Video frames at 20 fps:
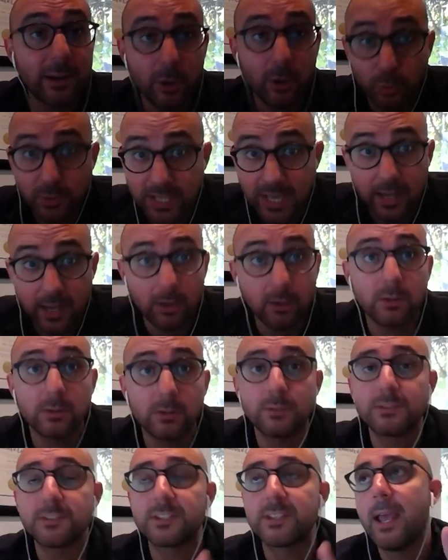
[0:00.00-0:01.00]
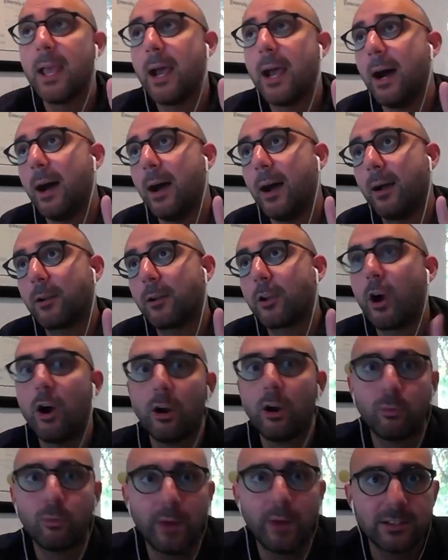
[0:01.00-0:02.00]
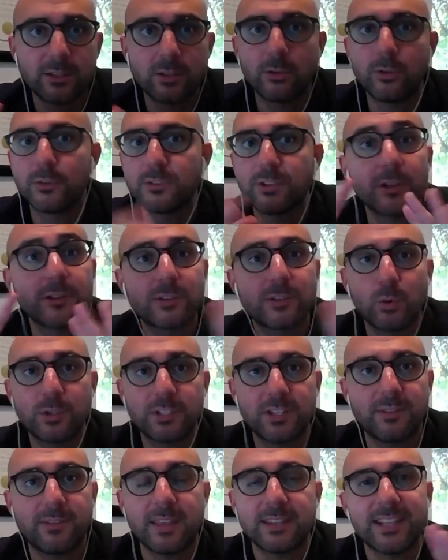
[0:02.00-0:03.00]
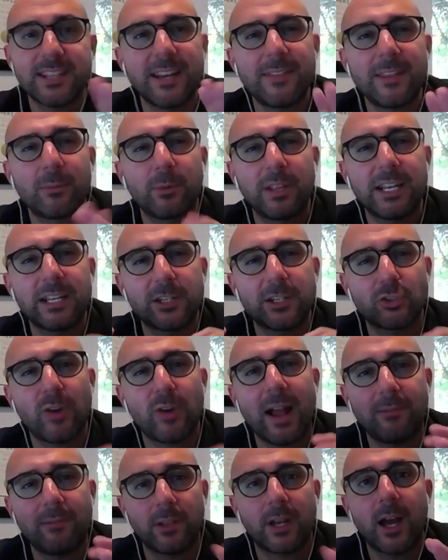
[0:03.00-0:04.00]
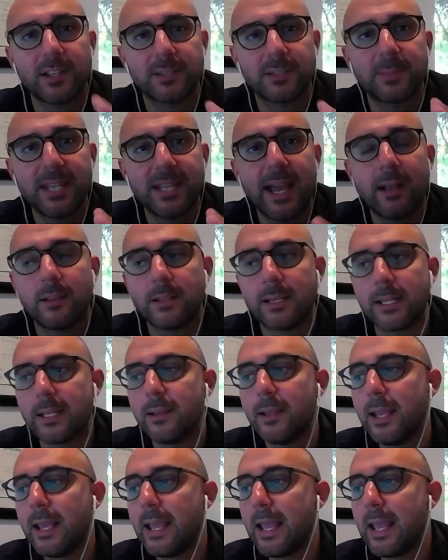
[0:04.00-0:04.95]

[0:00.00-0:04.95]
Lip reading: Hotels, car rentals, all sorts of things, anything related to travel and hospitality.